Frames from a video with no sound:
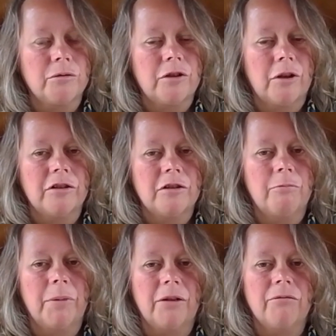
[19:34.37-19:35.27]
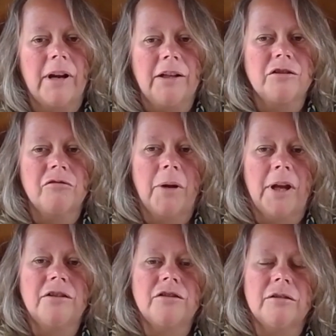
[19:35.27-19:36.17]
So there's a big range of
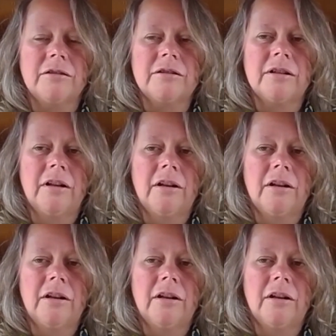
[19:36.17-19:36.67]
patients,